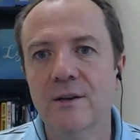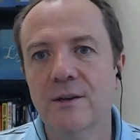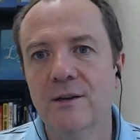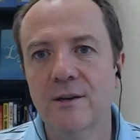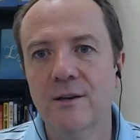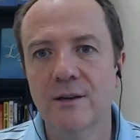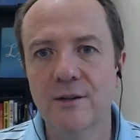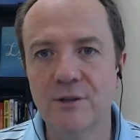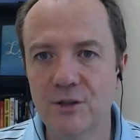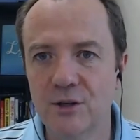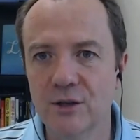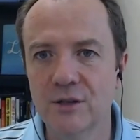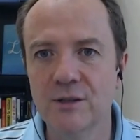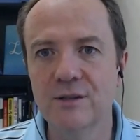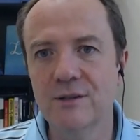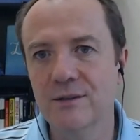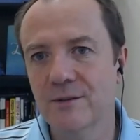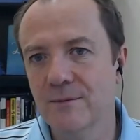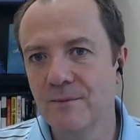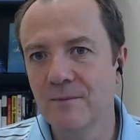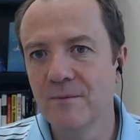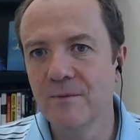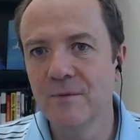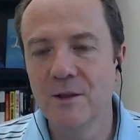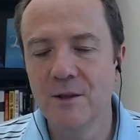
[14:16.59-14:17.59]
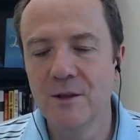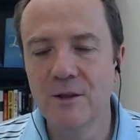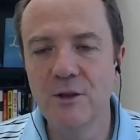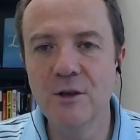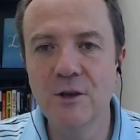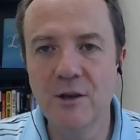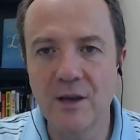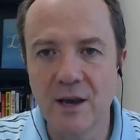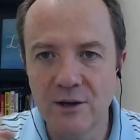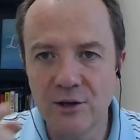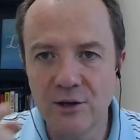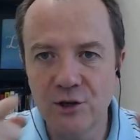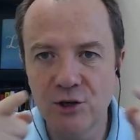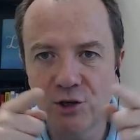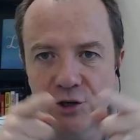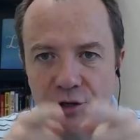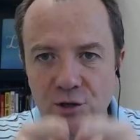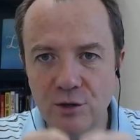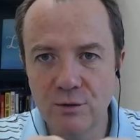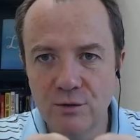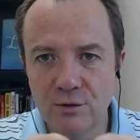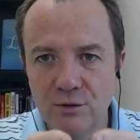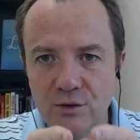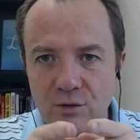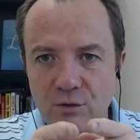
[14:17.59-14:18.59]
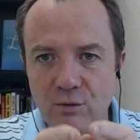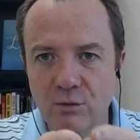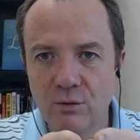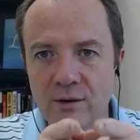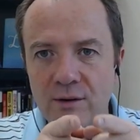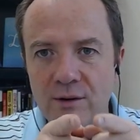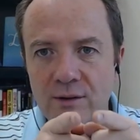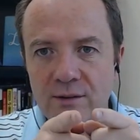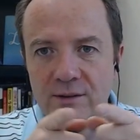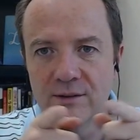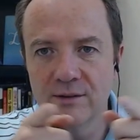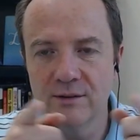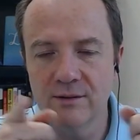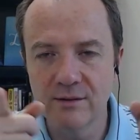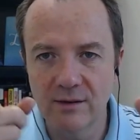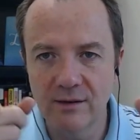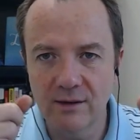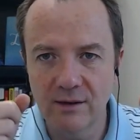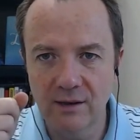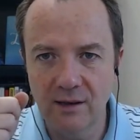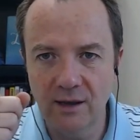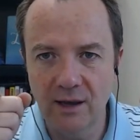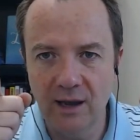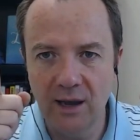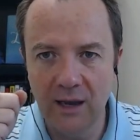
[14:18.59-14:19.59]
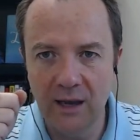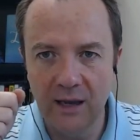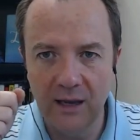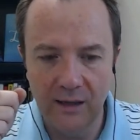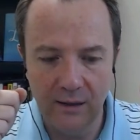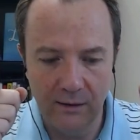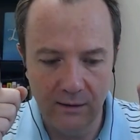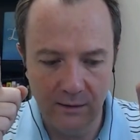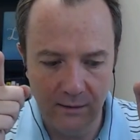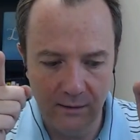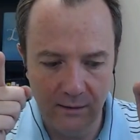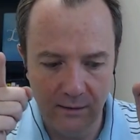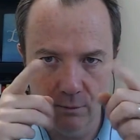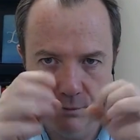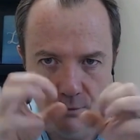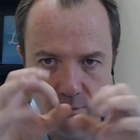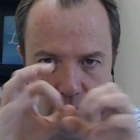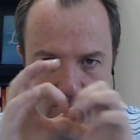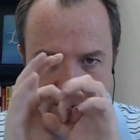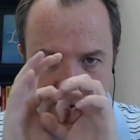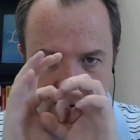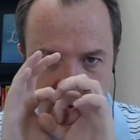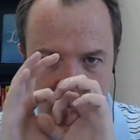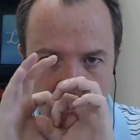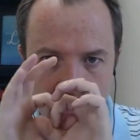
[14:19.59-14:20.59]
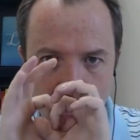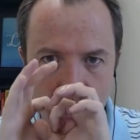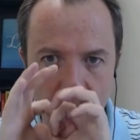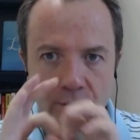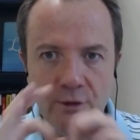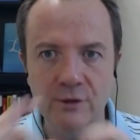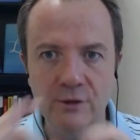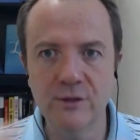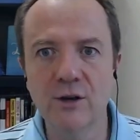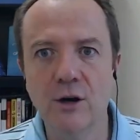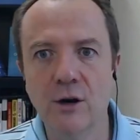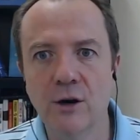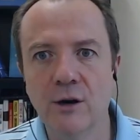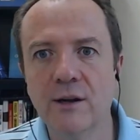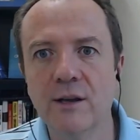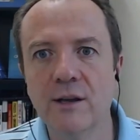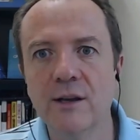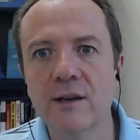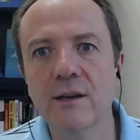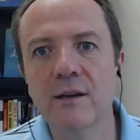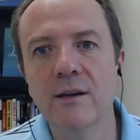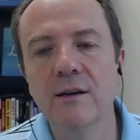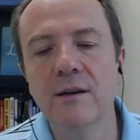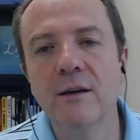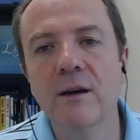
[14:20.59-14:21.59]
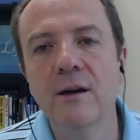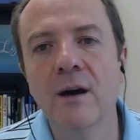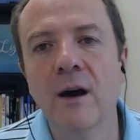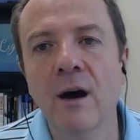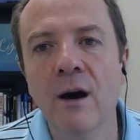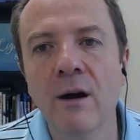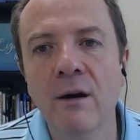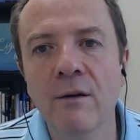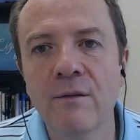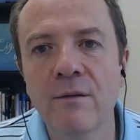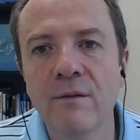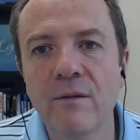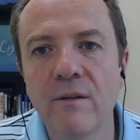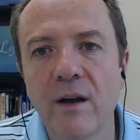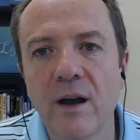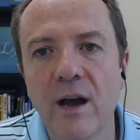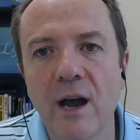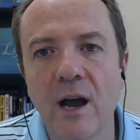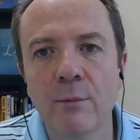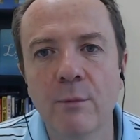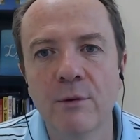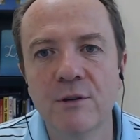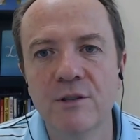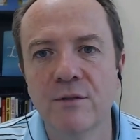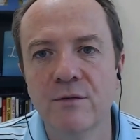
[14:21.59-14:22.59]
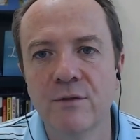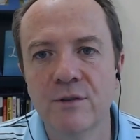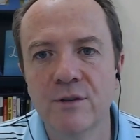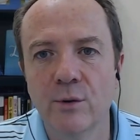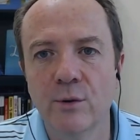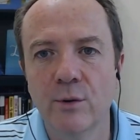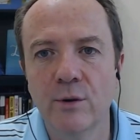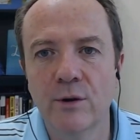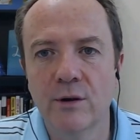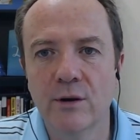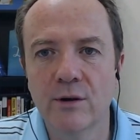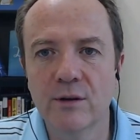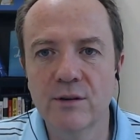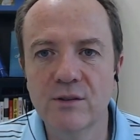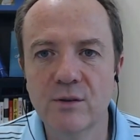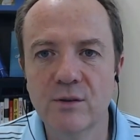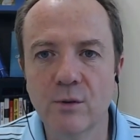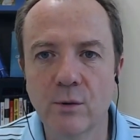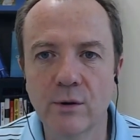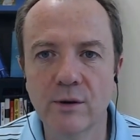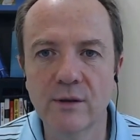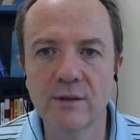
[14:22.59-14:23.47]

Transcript: It's just, you got to shoot towards a smaller target of mm-hmm. how much inventory you're going to store at